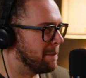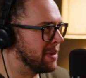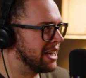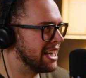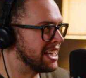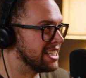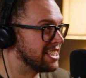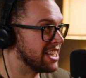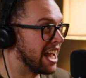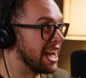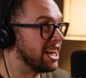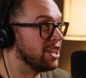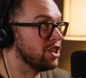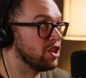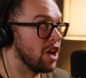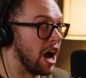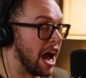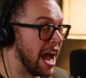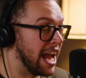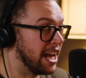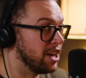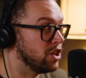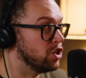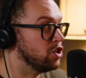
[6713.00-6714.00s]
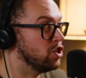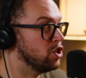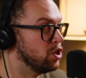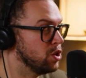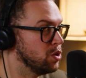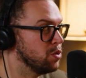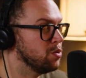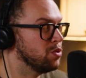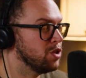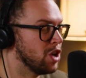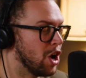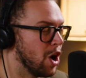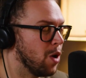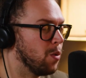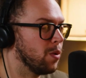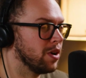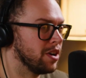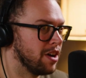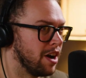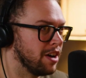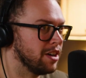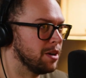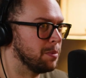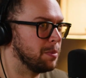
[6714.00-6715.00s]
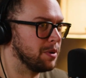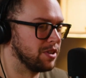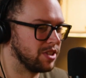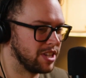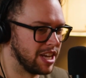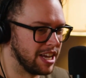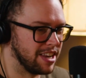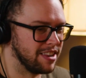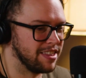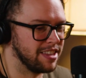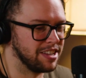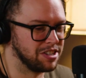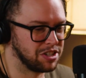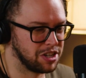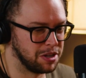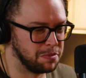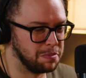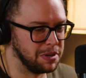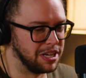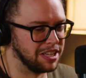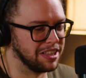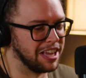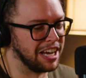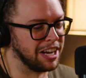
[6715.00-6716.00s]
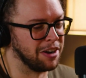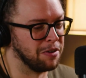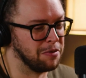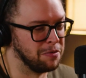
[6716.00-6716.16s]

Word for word: because I, I do know 100% this could be like a